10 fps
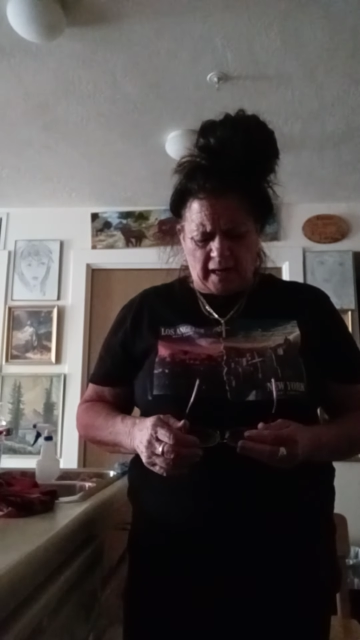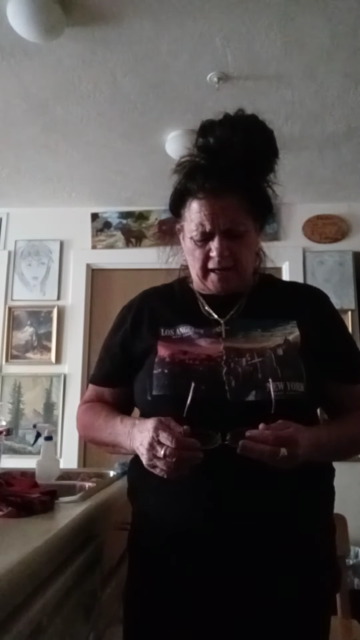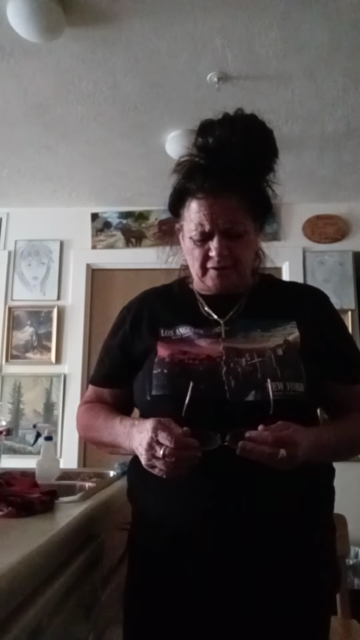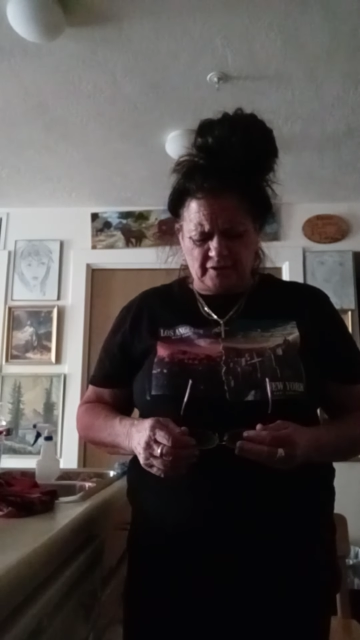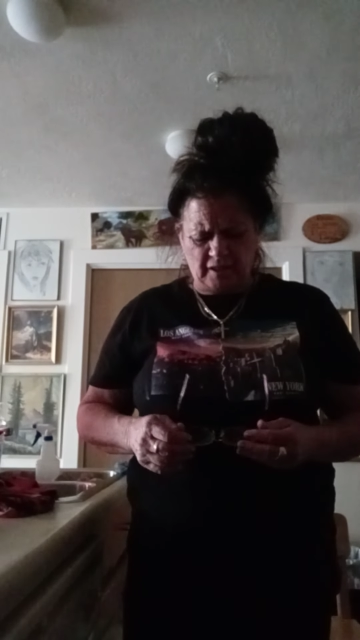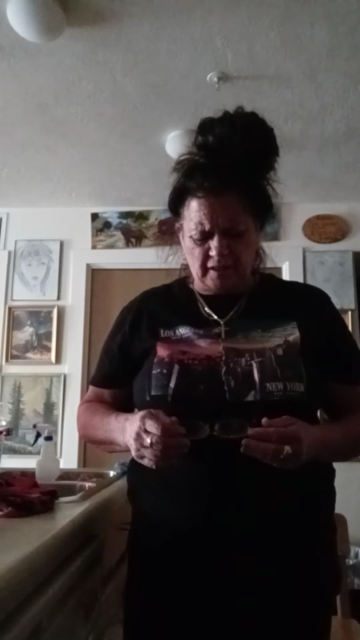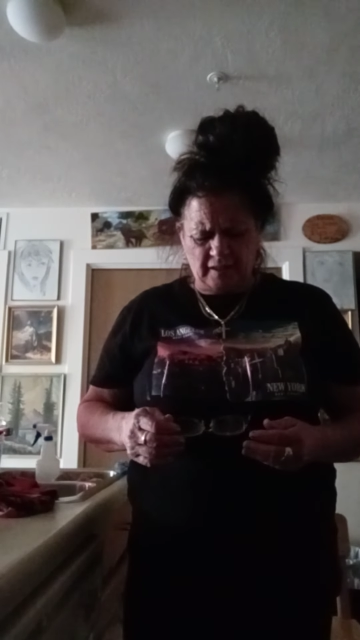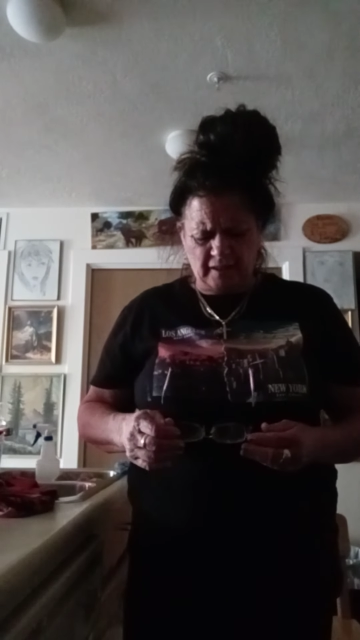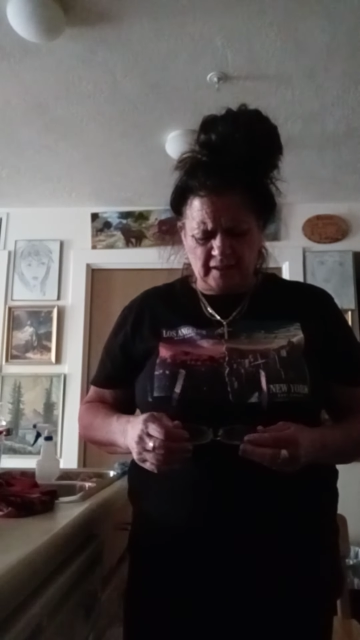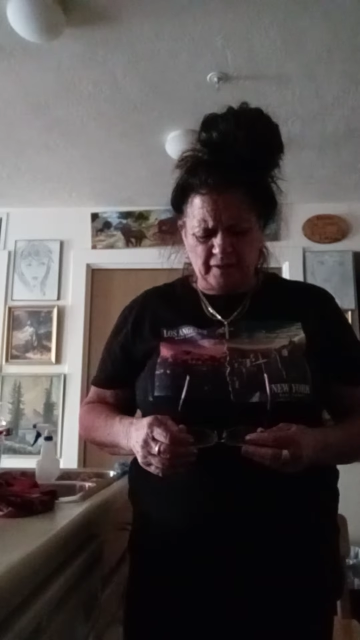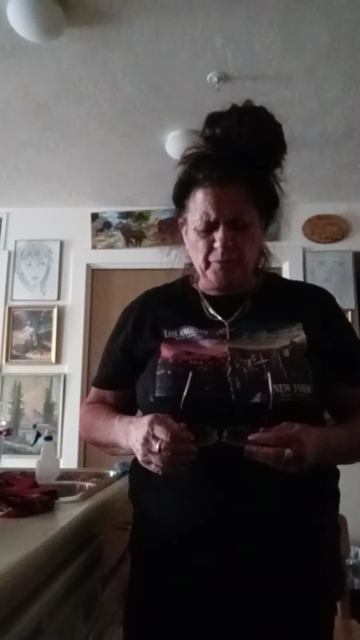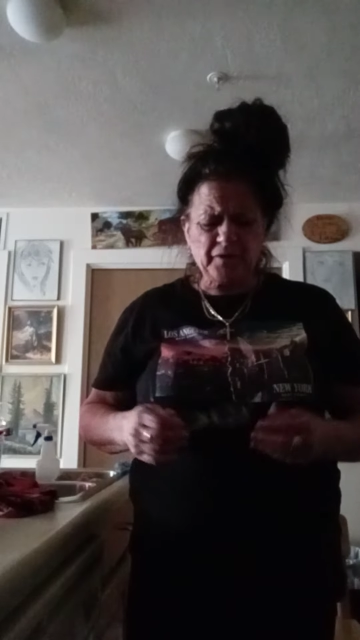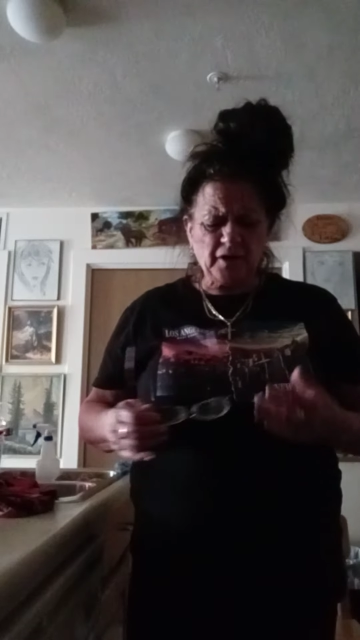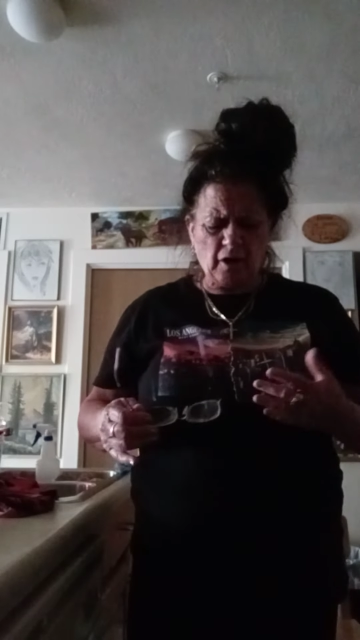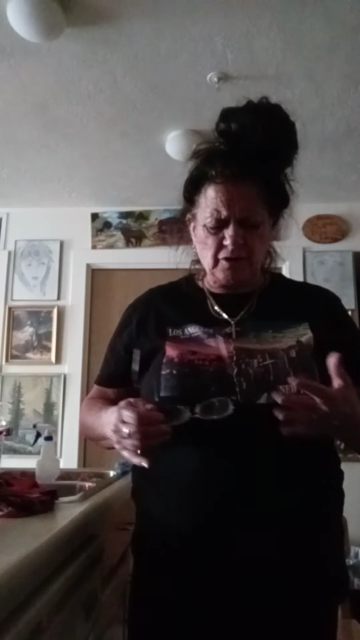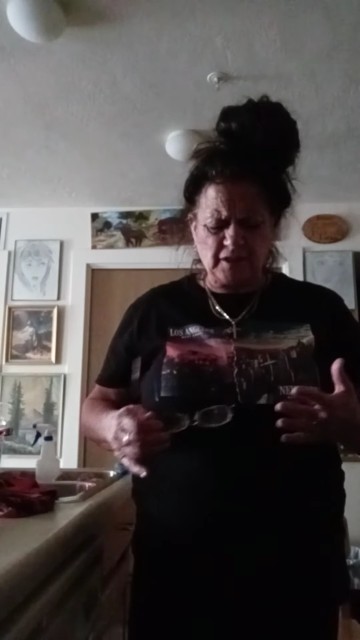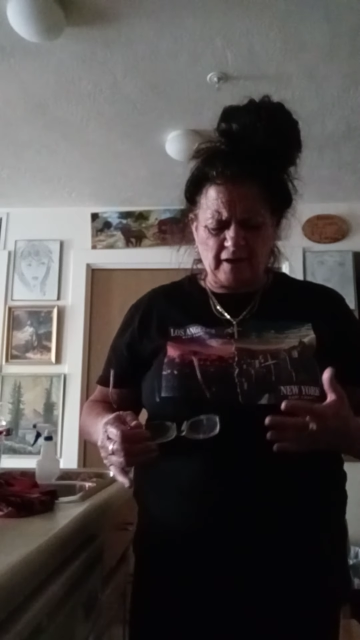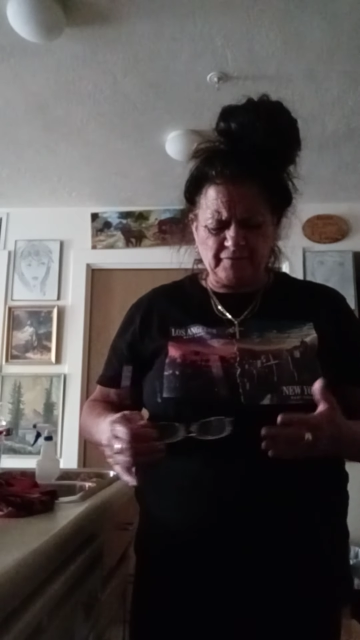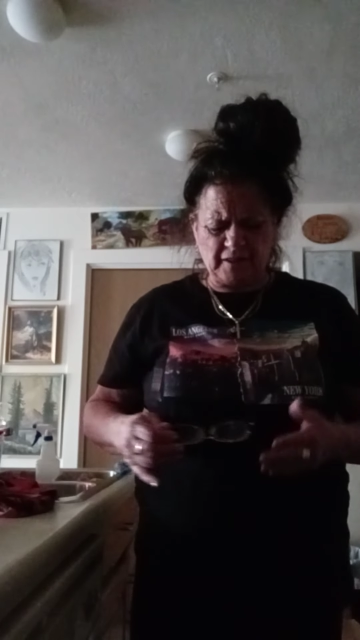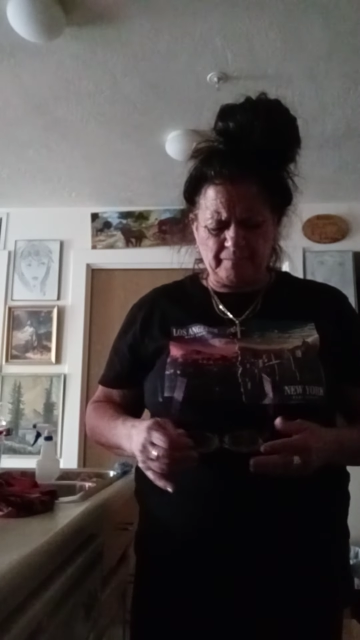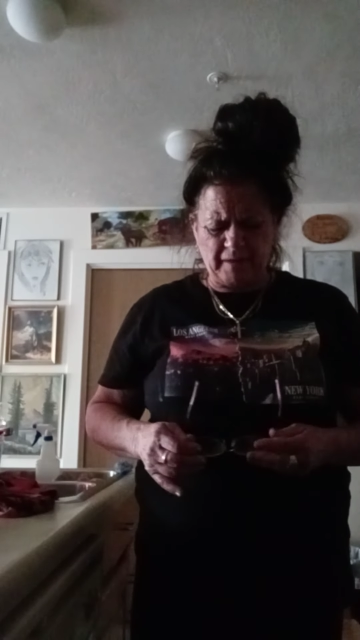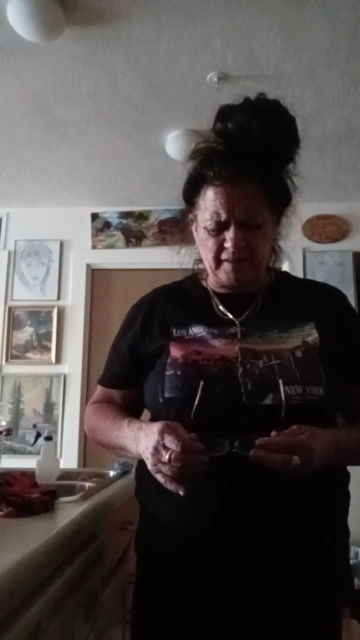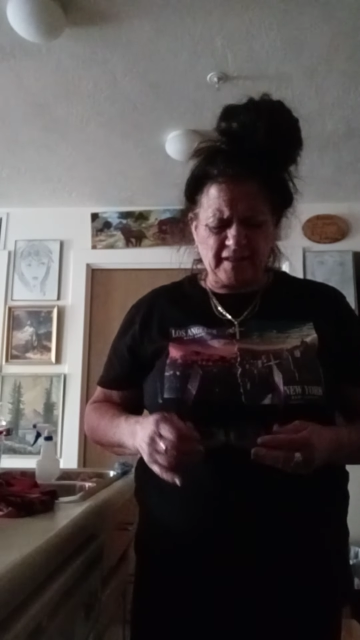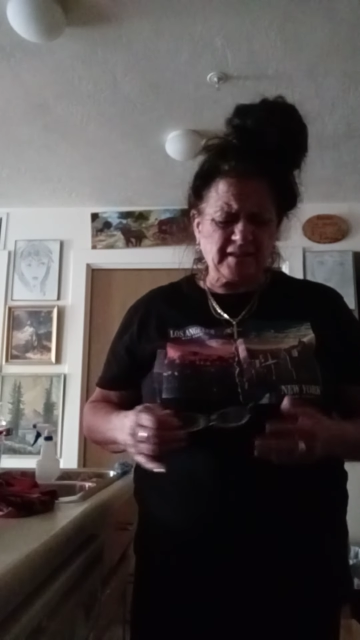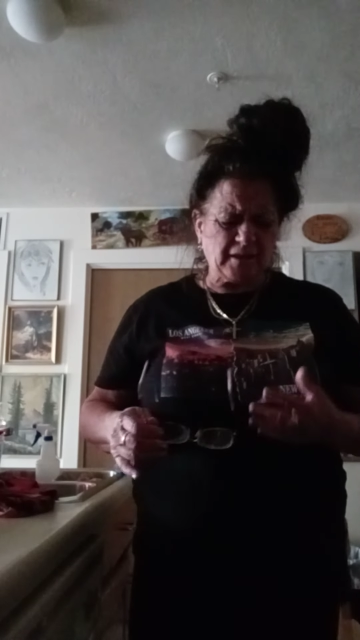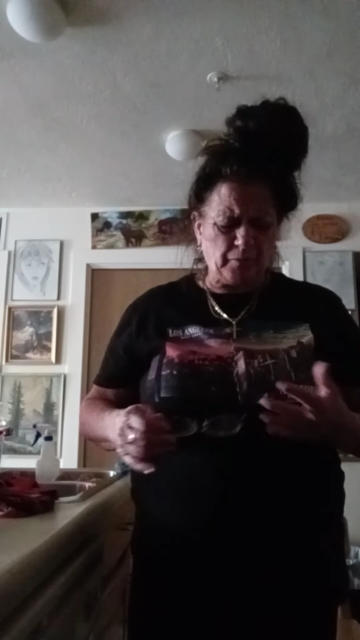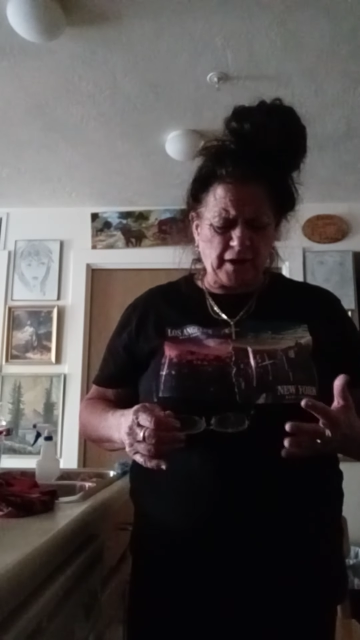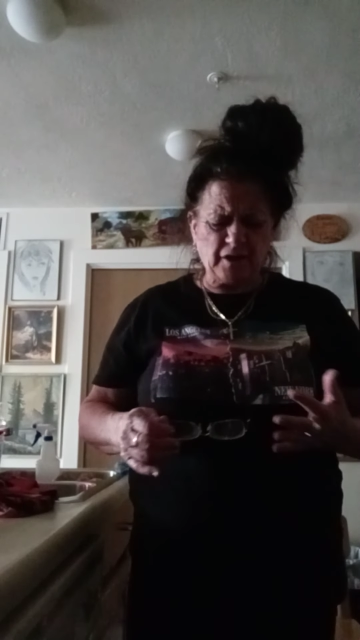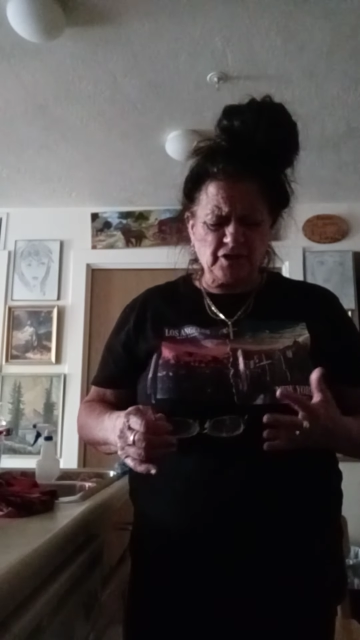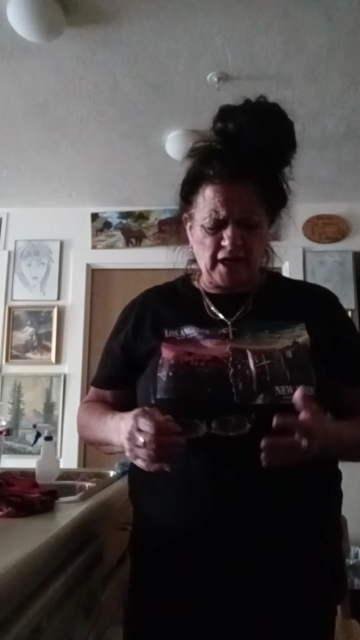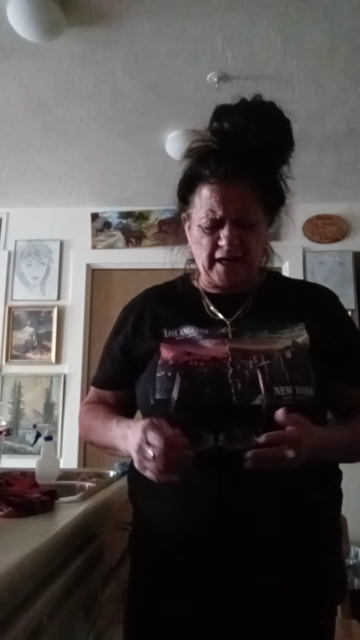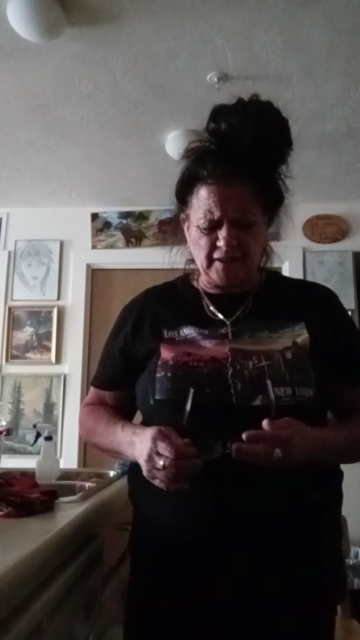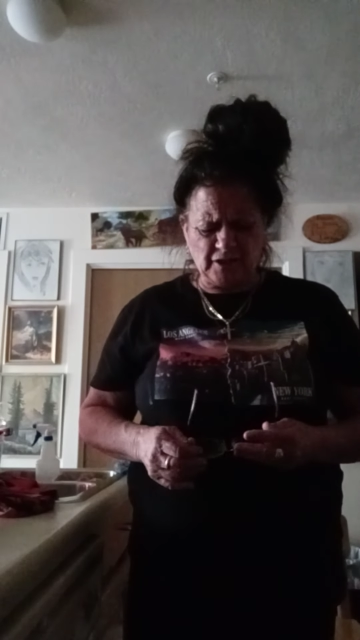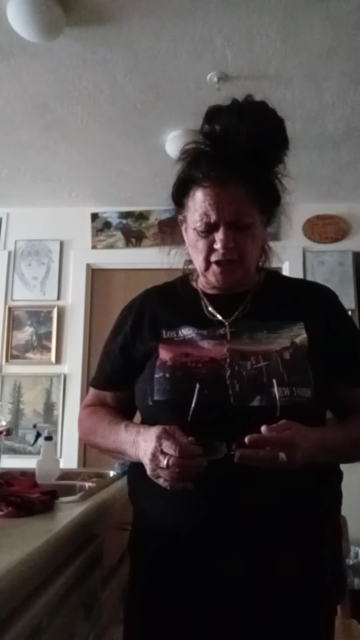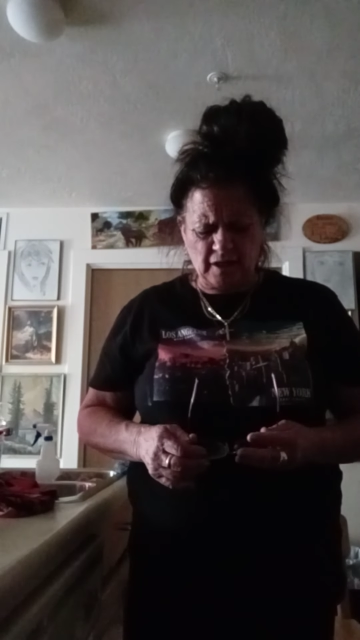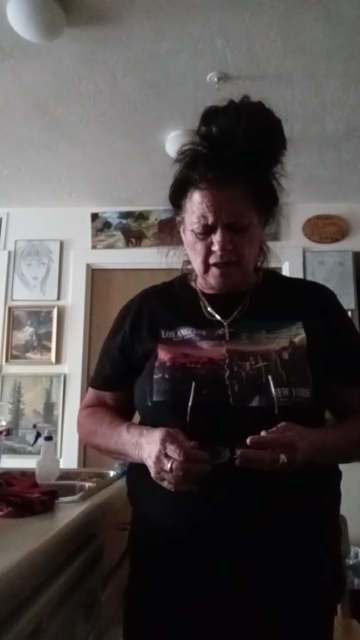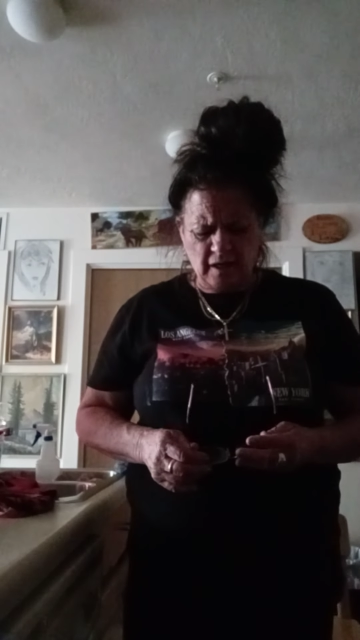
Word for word: and to, within ourselves, admit things that we could change.